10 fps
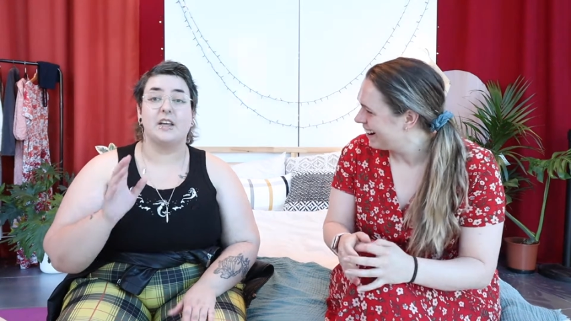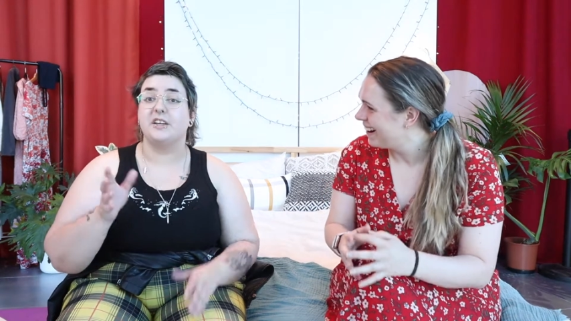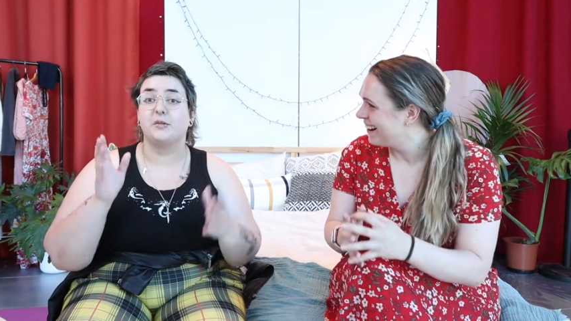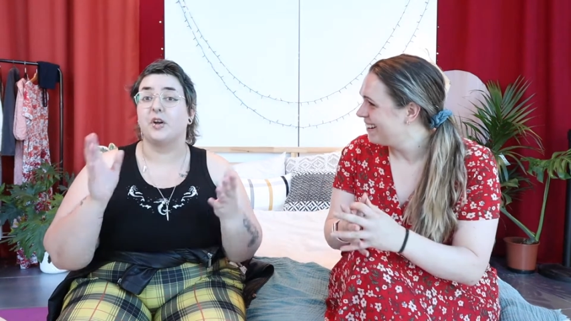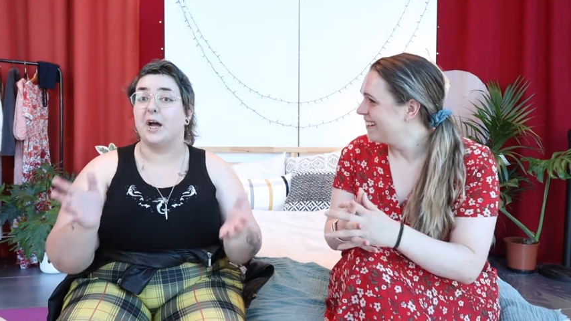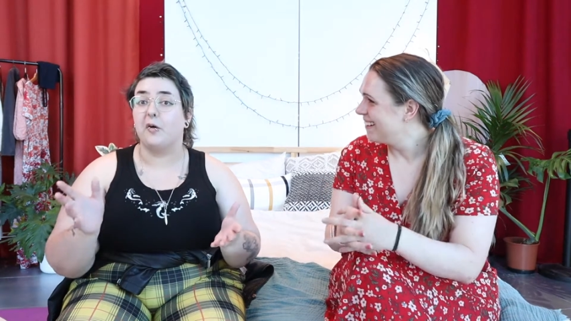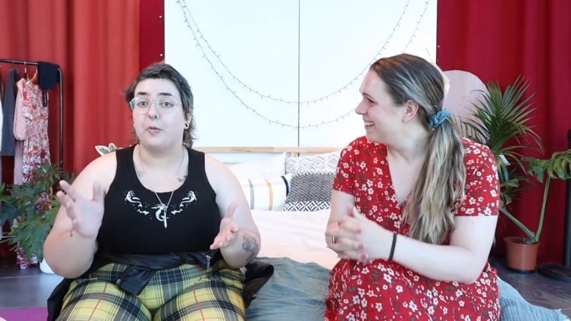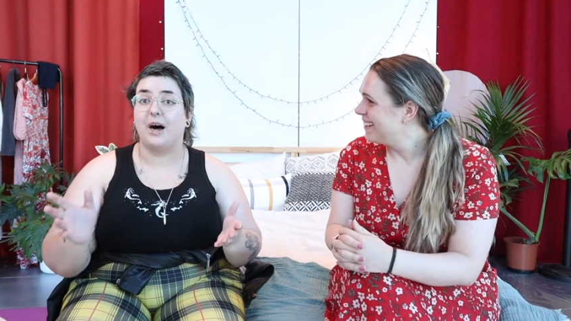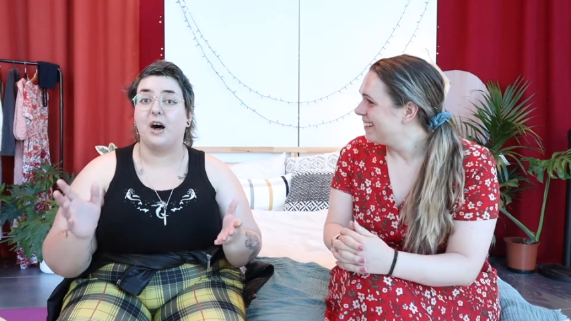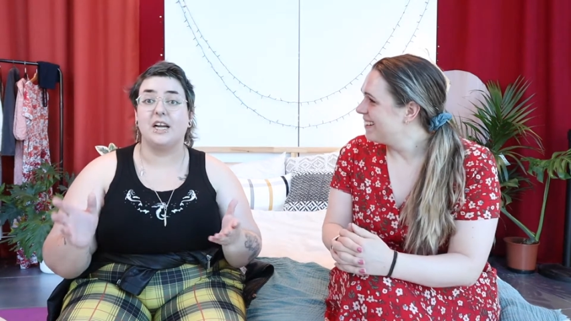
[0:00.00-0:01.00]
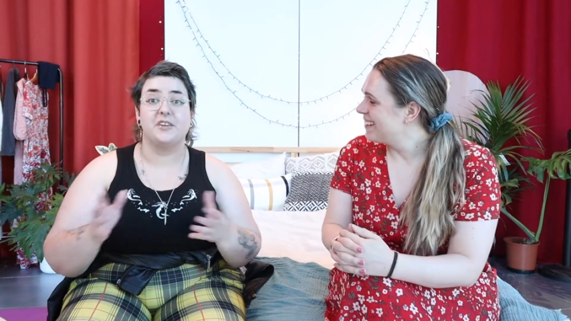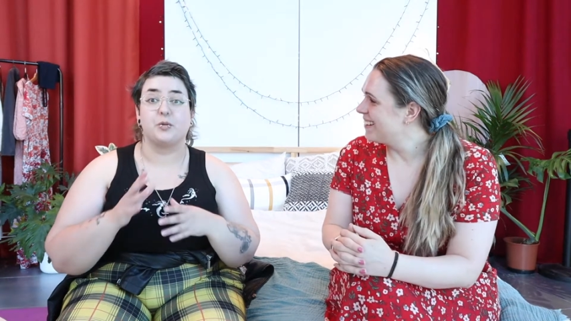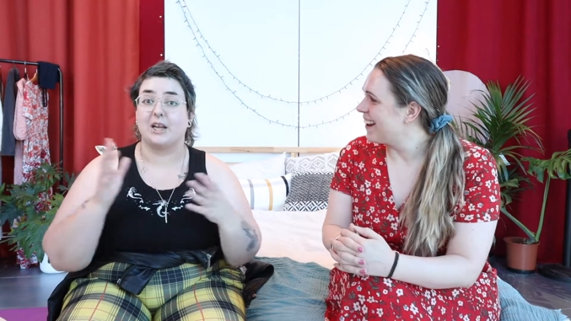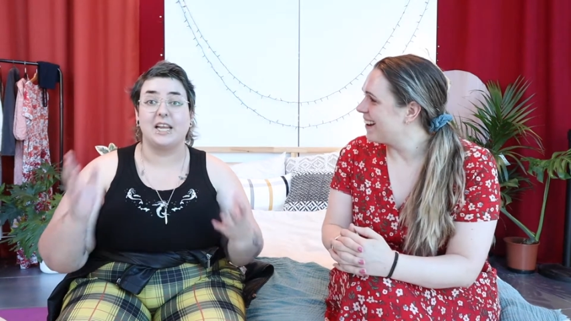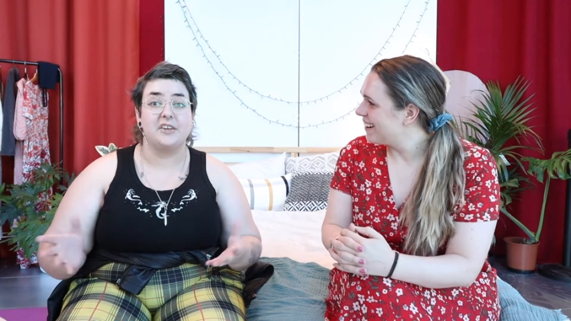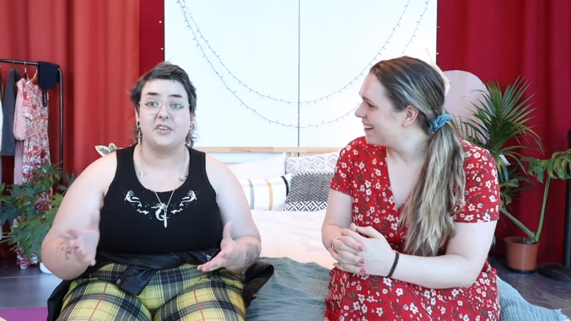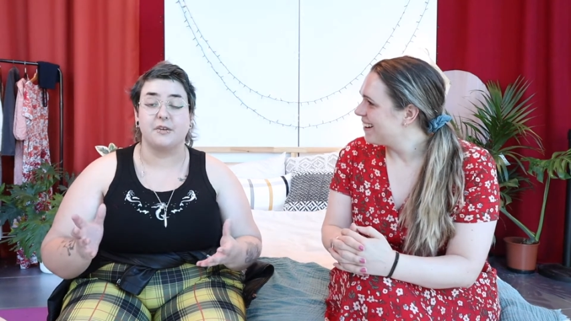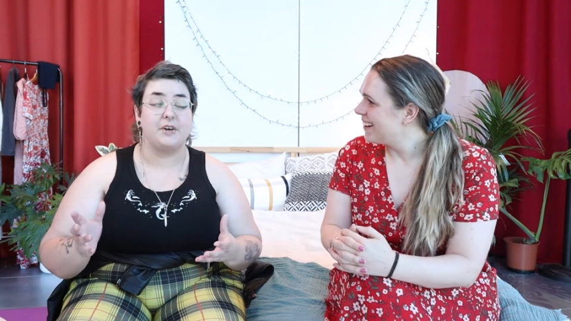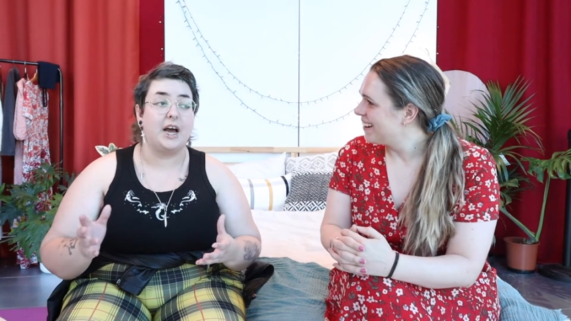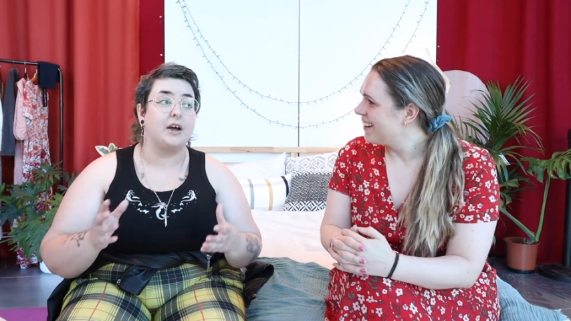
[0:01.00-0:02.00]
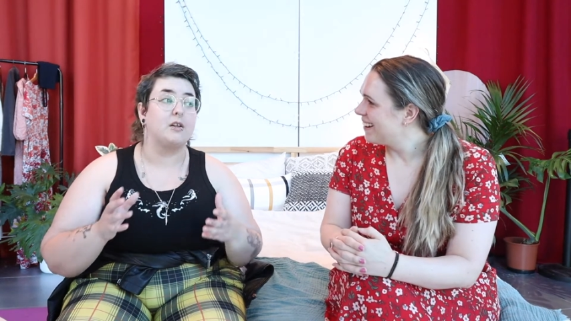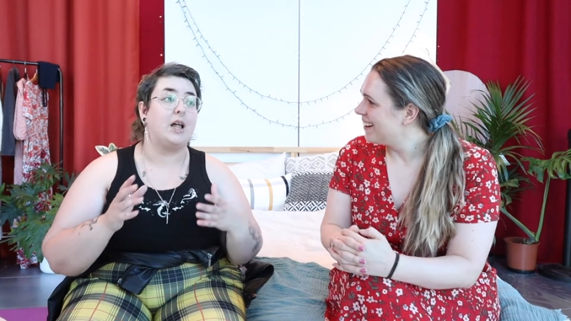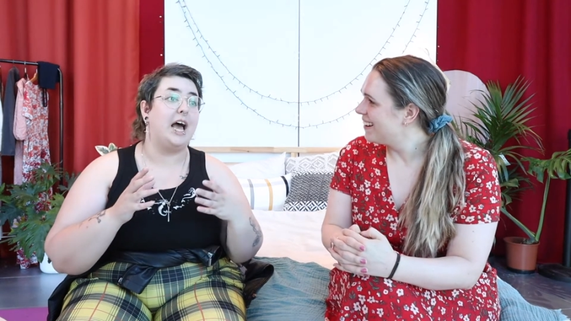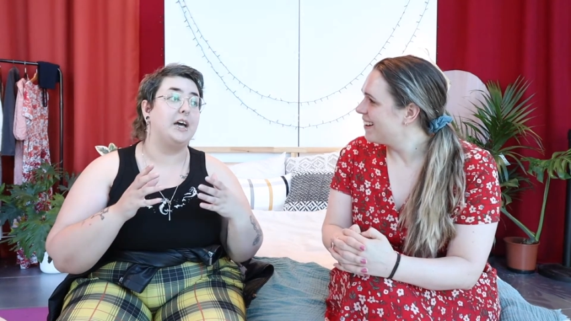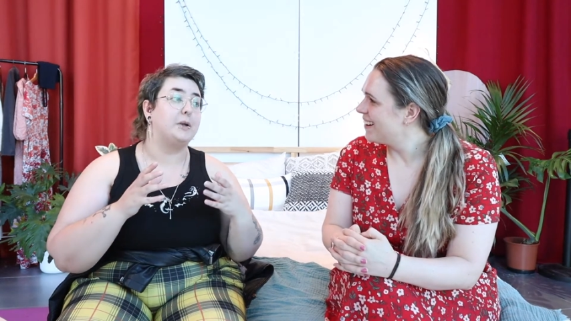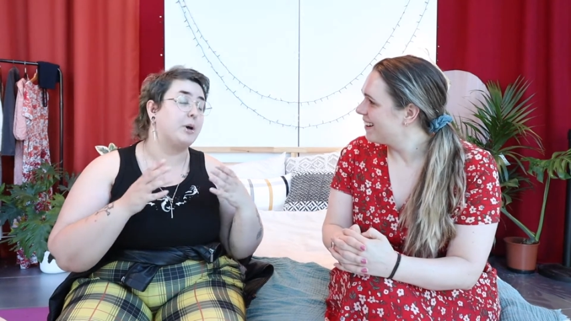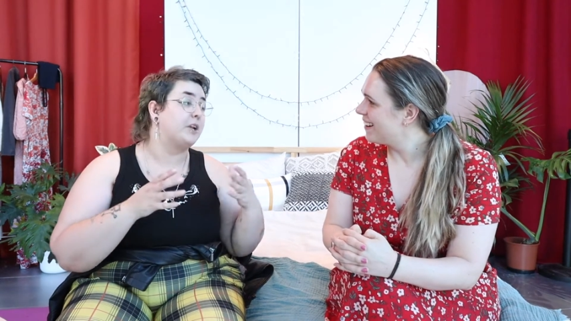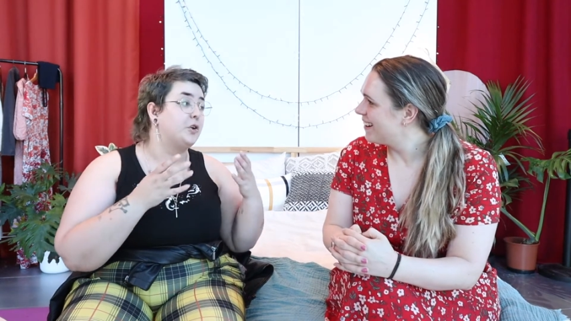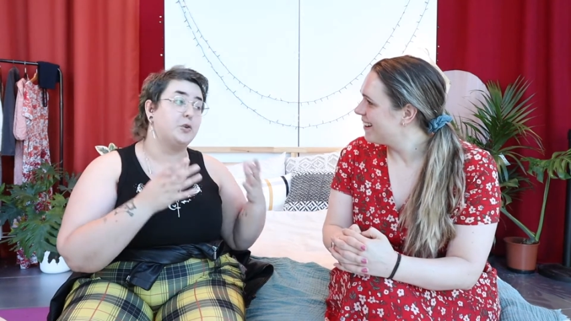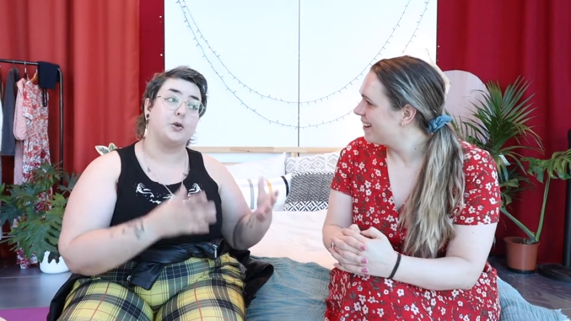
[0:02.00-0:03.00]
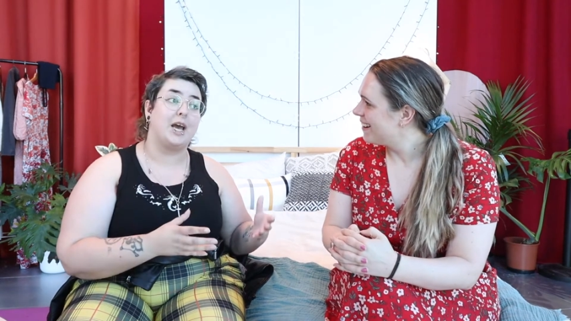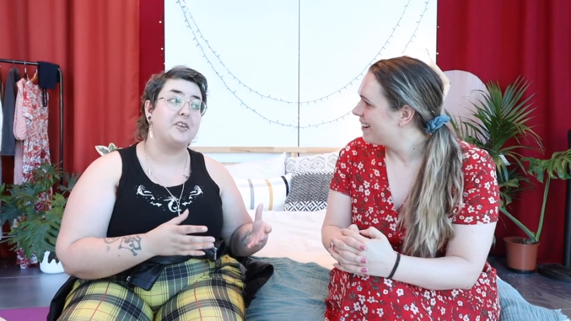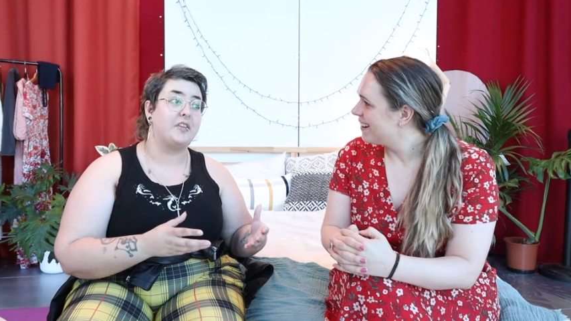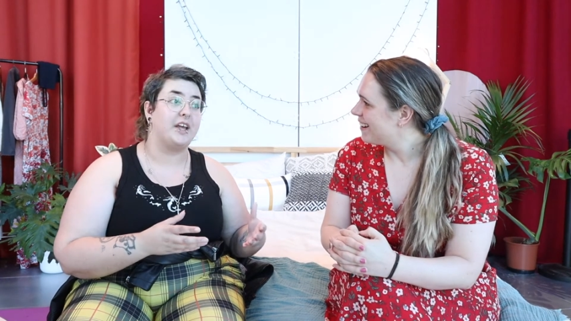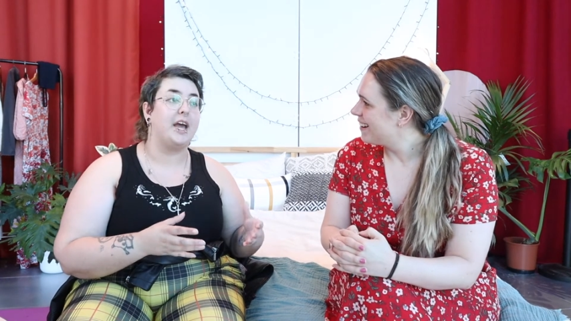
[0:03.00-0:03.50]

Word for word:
Speaker 1: It's you've got a health bar. It's yeah. really easy to fail, and but if you do get to the